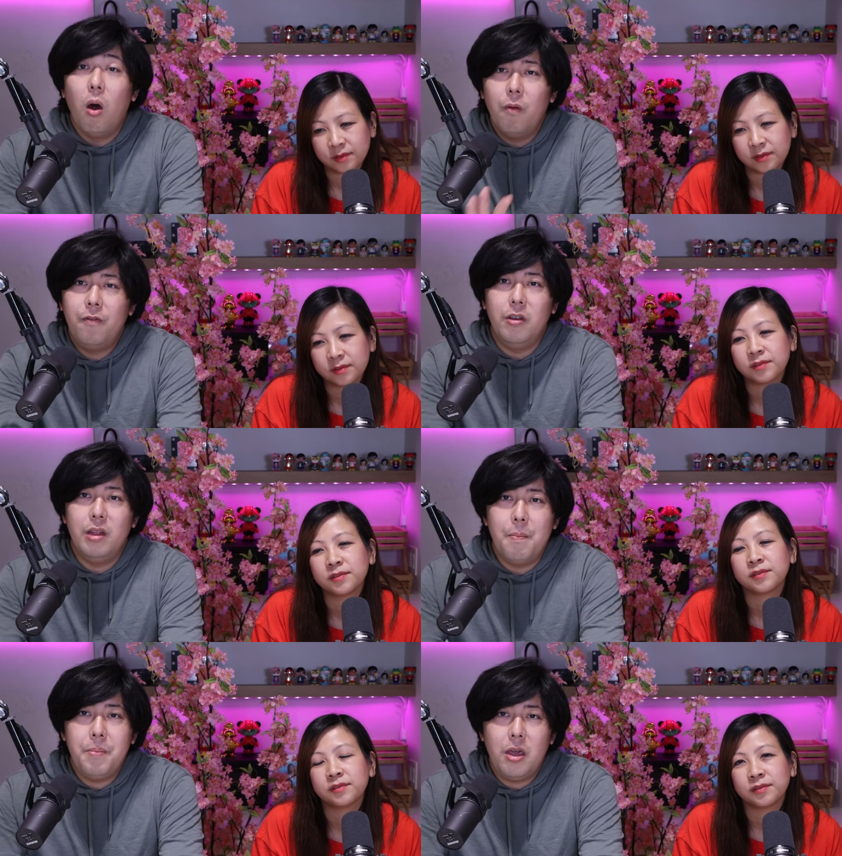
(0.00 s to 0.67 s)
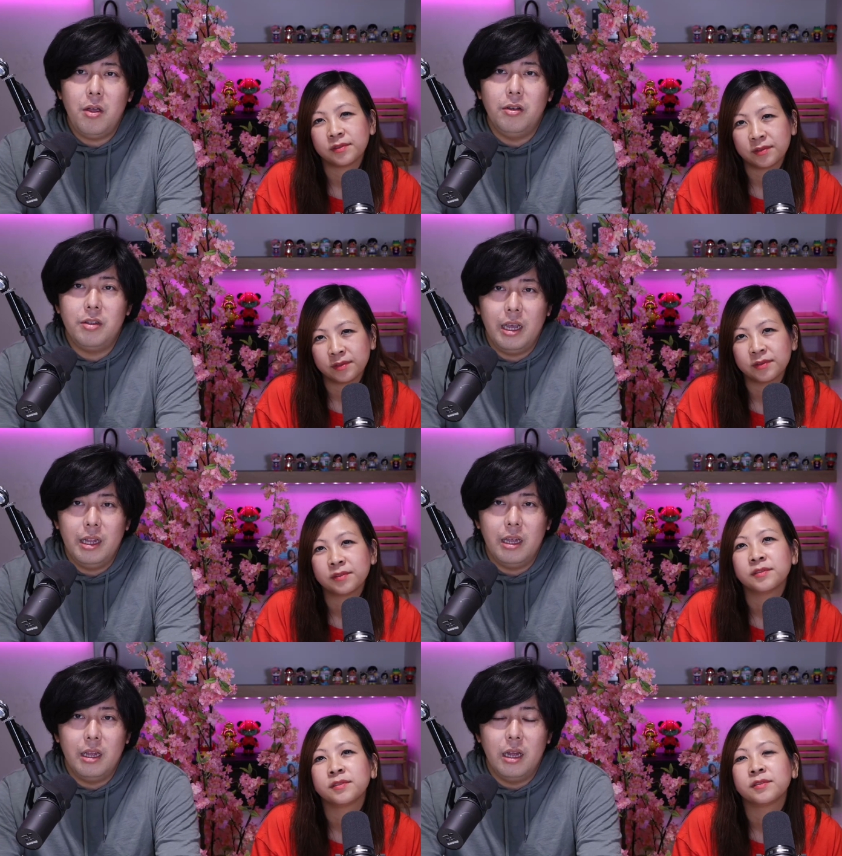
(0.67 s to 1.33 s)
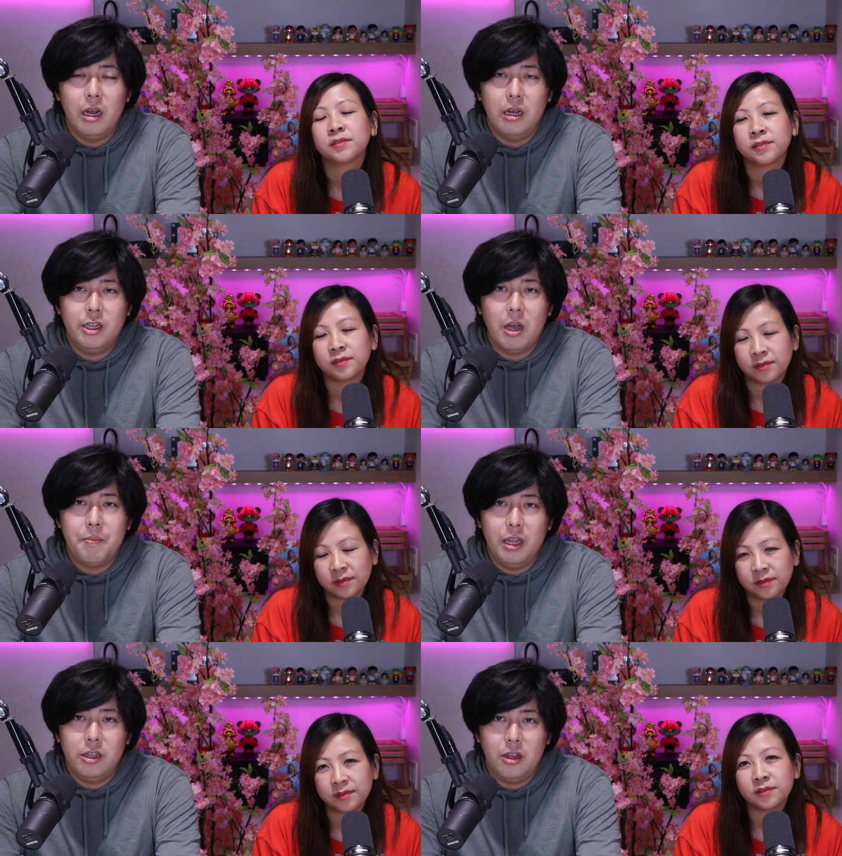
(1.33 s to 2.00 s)
Speaker 1: often appears in uh,
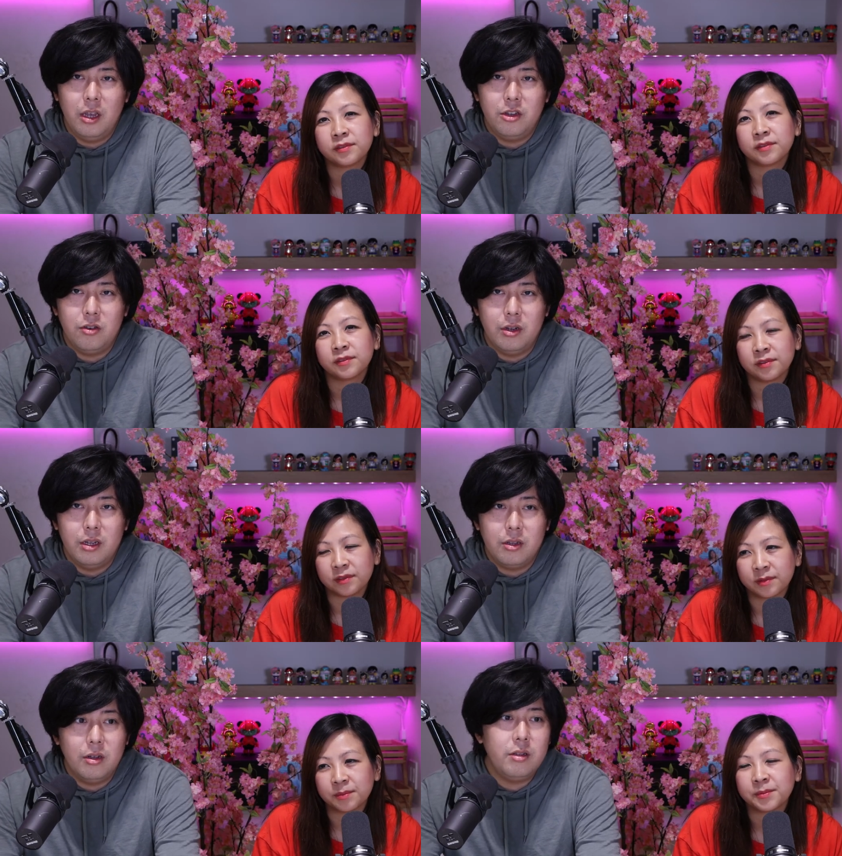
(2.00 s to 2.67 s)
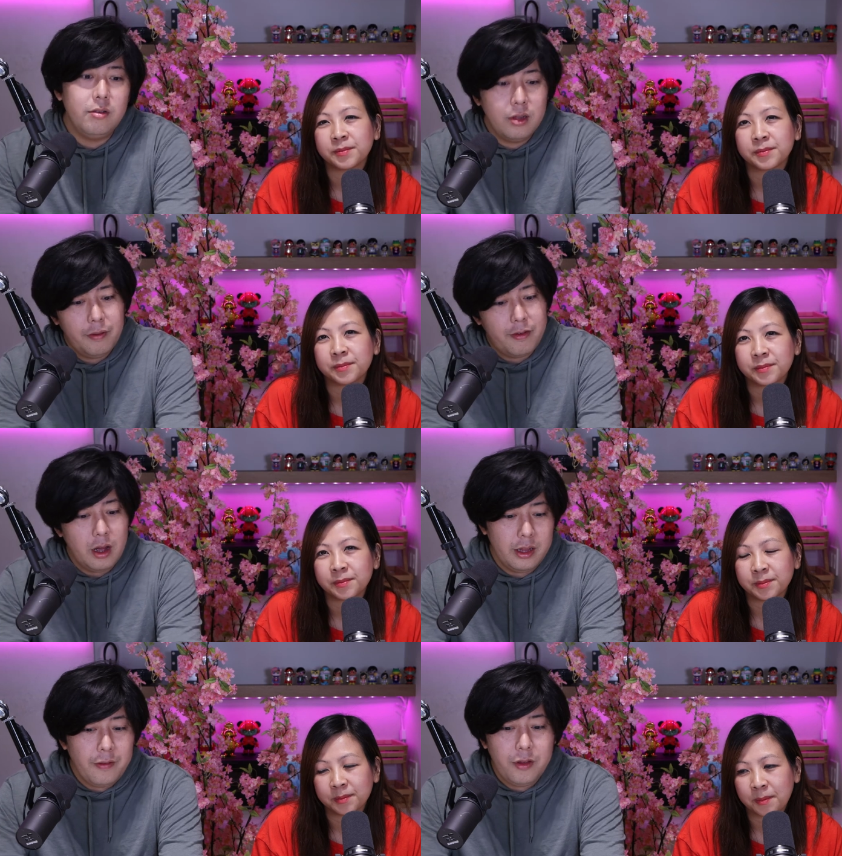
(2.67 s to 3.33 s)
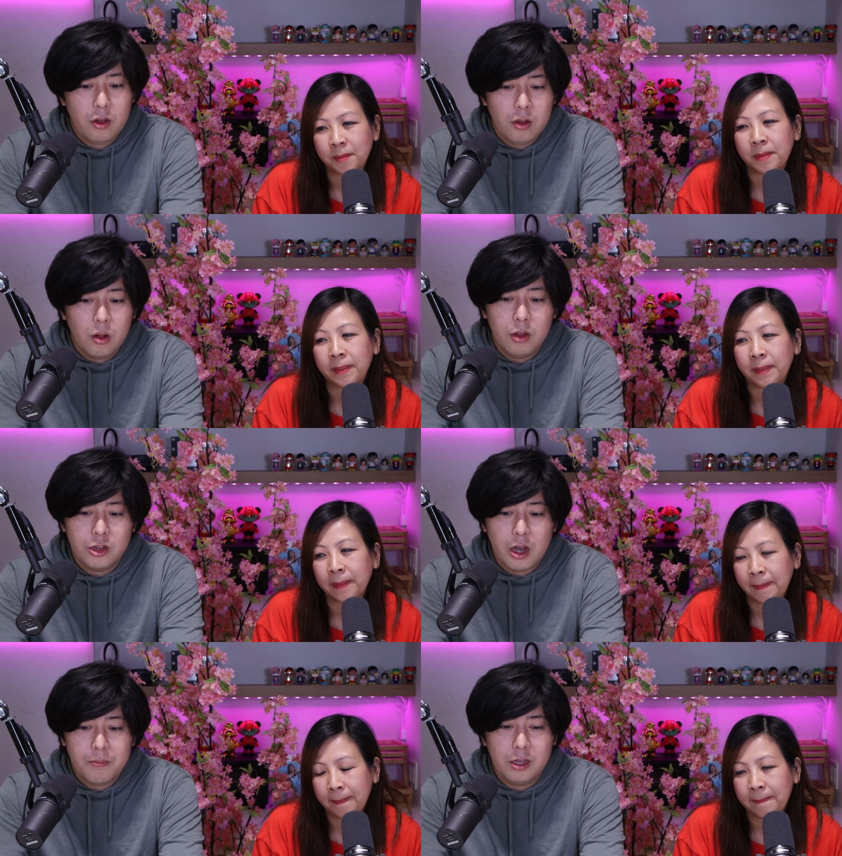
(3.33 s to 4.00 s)
Japanese history. So it's really fun. If you know
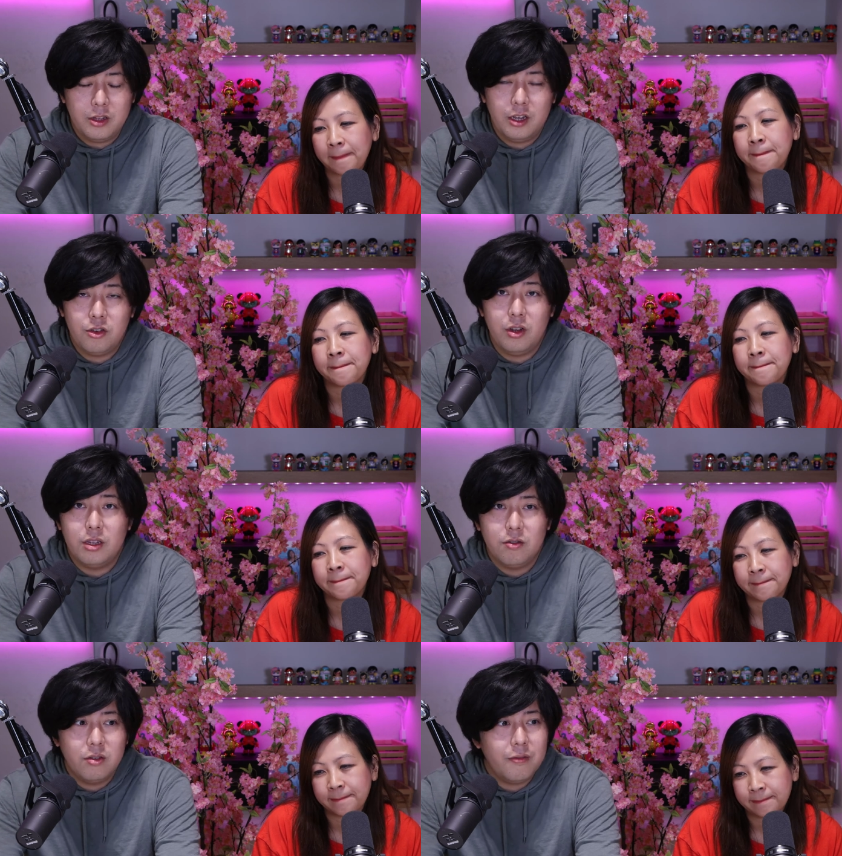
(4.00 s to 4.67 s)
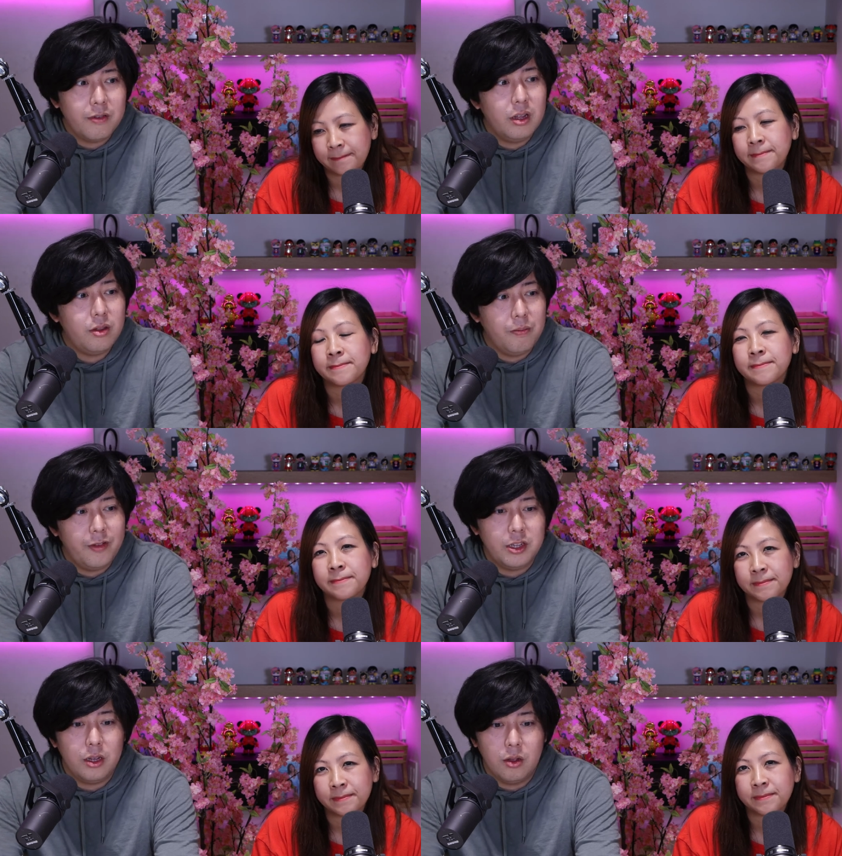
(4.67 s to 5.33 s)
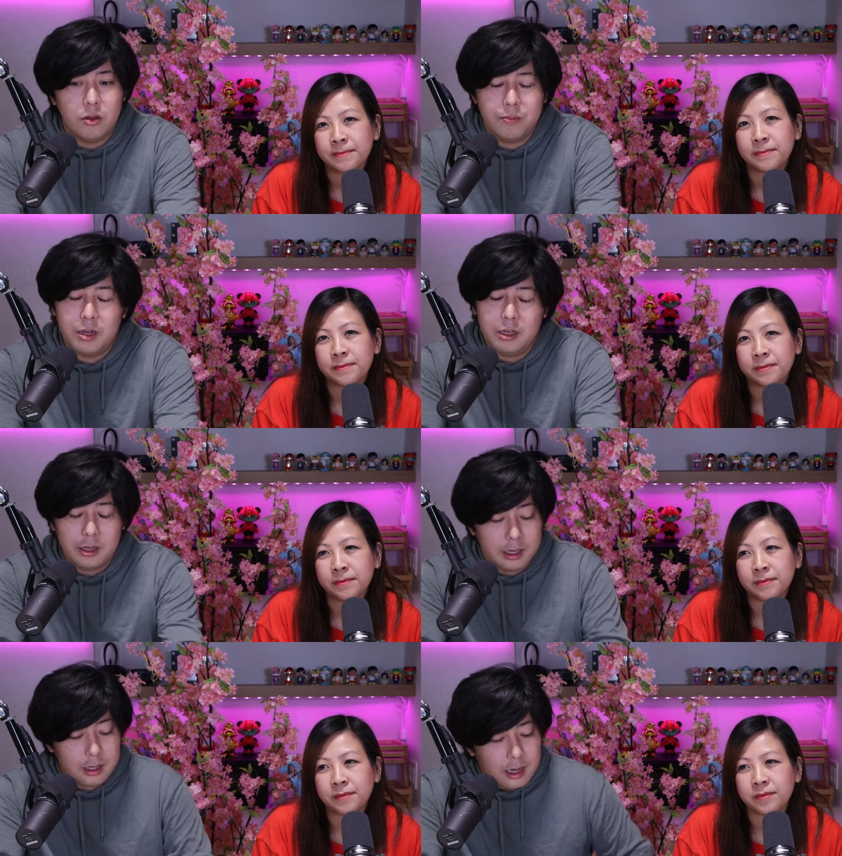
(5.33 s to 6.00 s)
the Japanese history, it's really fun to visit those
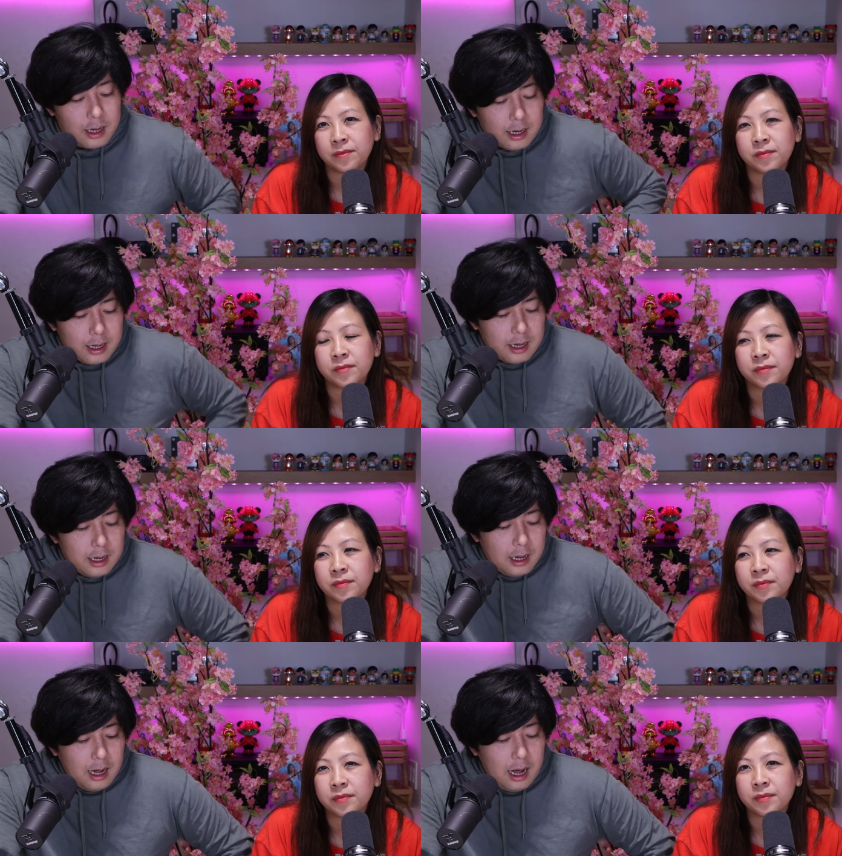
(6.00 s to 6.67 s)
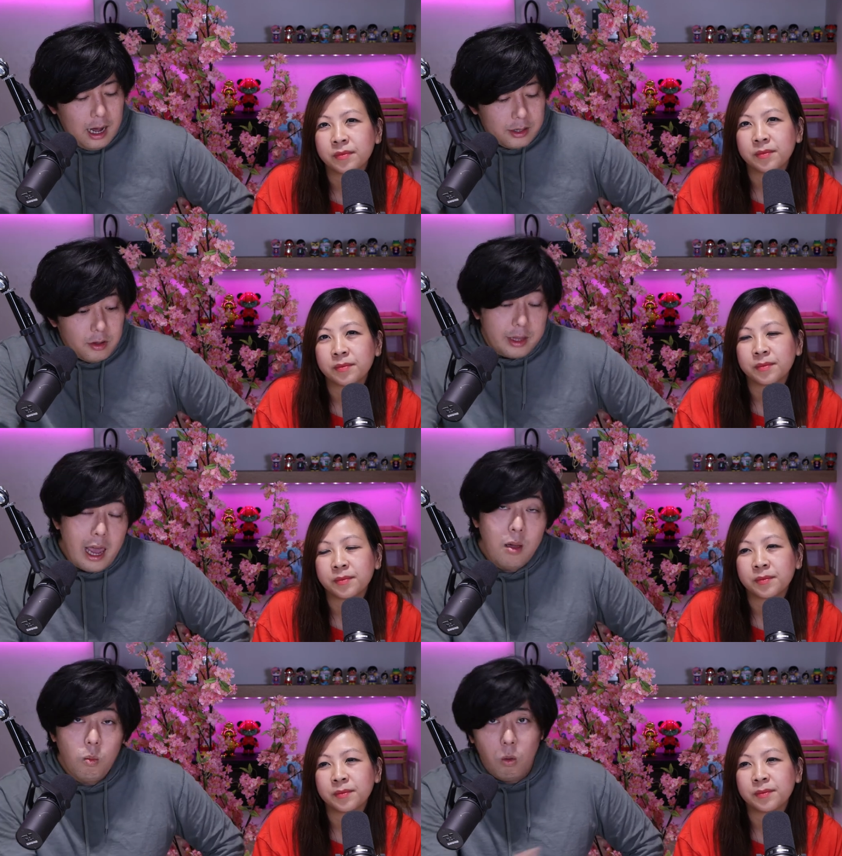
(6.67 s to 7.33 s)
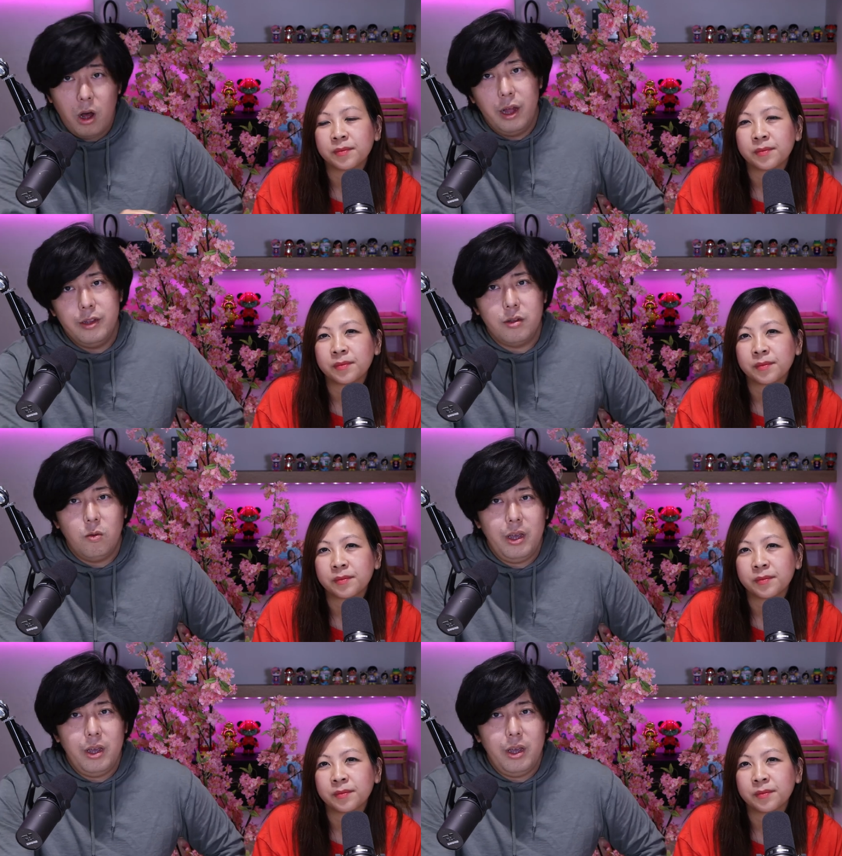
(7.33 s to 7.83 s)
places. Uh, so day one, so